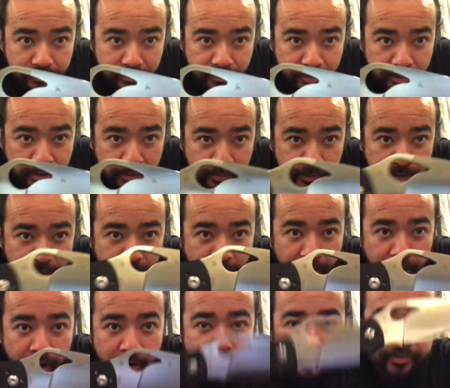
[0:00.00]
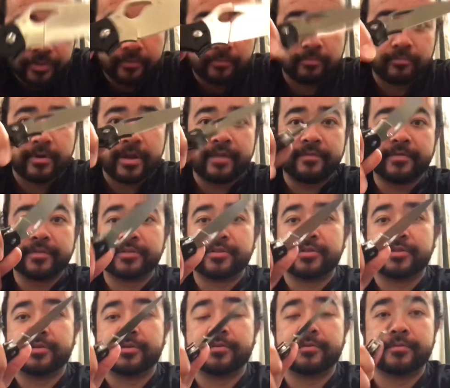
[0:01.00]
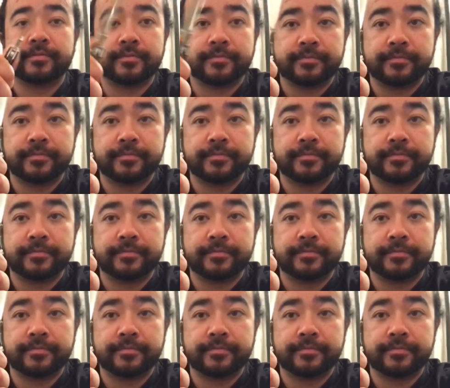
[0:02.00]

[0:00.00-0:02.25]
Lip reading: here we are with the Raven 2.